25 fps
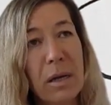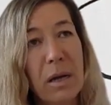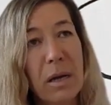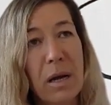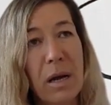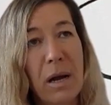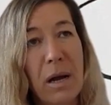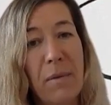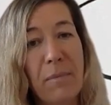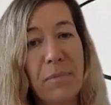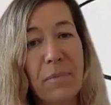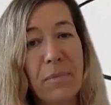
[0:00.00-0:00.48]

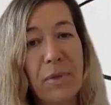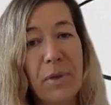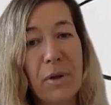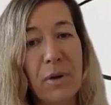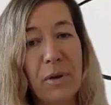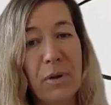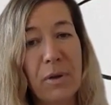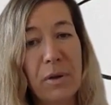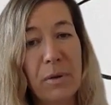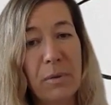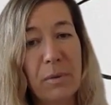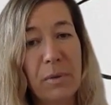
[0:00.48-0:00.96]

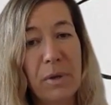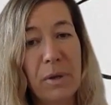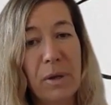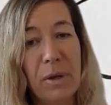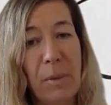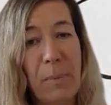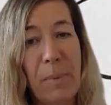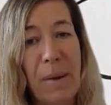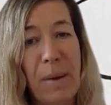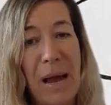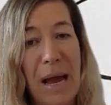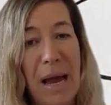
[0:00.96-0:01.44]
the
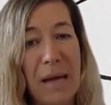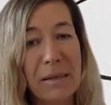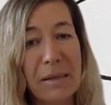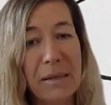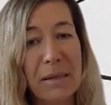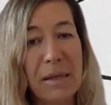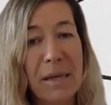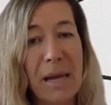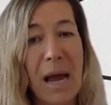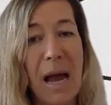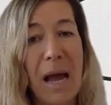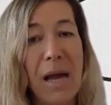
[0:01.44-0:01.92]

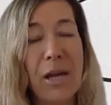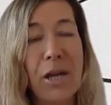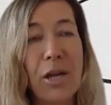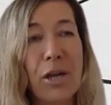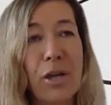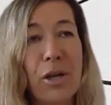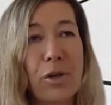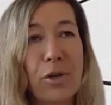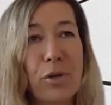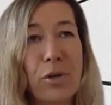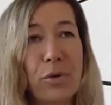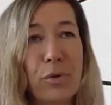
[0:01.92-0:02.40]
capacity I can